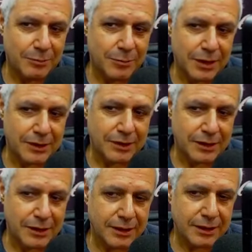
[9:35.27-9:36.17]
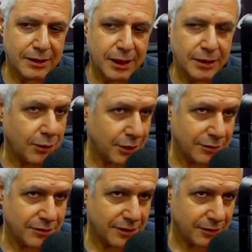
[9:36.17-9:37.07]
But I know
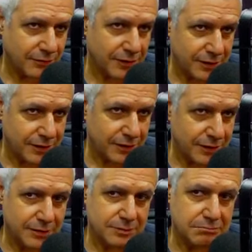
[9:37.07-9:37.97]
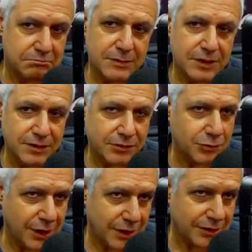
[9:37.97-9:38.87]
other stuff, and I think this is
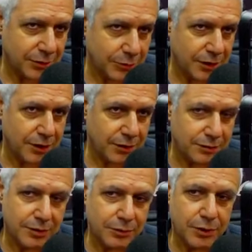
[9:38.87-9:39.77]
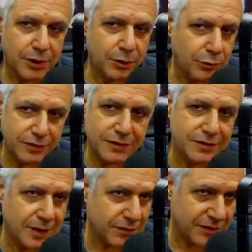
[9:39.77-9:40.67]
reality. We are losing
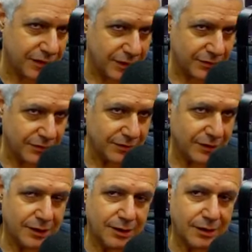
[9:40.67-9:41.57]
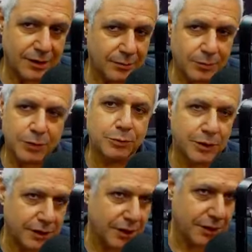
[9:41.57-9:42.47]
some skills, but we
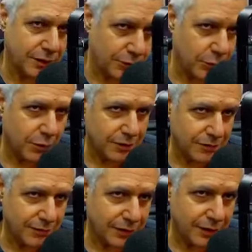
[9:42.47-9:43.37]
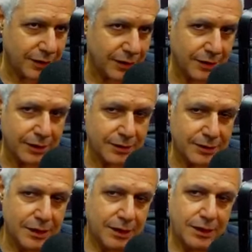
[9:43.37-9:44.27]
are gaining new ones, and
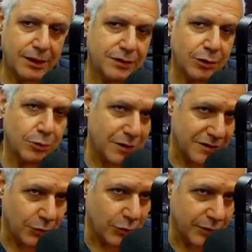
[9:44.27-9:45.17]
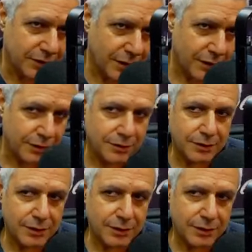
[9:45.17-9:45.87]
it's always a moving target.